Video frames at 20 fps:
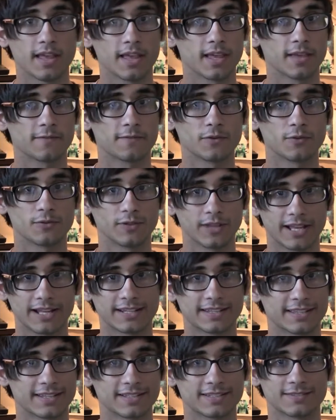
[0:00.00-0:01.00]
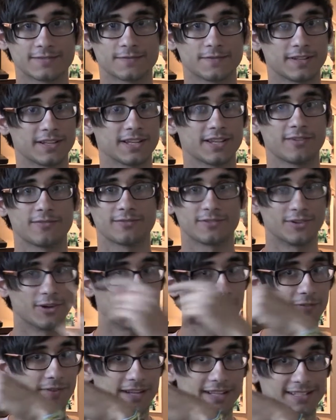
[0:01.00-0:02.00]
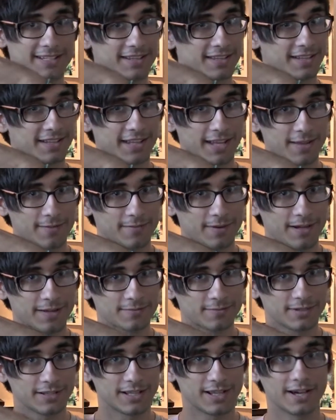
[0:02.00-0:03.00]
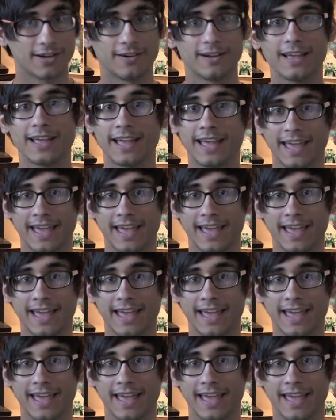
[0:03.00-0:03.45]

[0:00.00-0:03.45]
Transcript: If you liked this video, don't forget to hit the like button below.